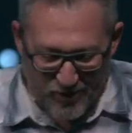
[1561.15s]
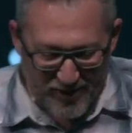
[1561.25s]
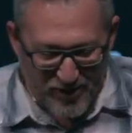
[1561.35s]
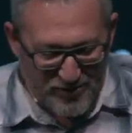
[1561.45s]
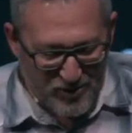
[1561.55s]
he
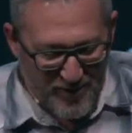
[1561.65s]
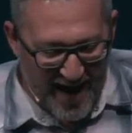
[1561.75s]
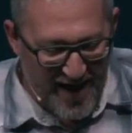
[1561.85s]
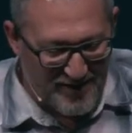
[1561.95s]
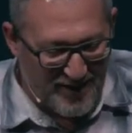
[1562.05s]
looked
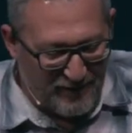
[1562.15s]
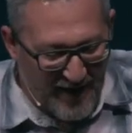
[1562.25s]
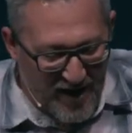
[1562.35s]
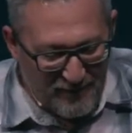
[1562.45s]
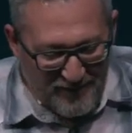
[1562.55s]
around and he
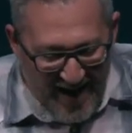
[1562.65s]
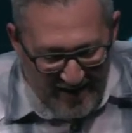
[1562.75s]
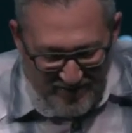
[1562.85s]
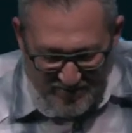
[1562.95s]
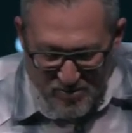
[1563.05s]
found
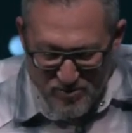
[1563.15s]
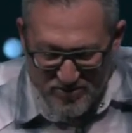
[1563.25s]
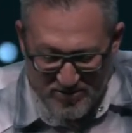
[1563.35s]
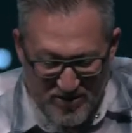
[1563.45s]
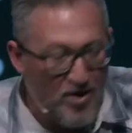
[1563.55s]
five smooth
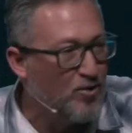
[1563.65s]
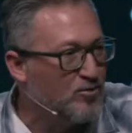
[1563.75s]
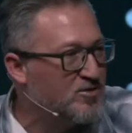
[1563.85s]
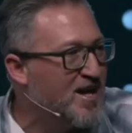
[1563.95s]
stones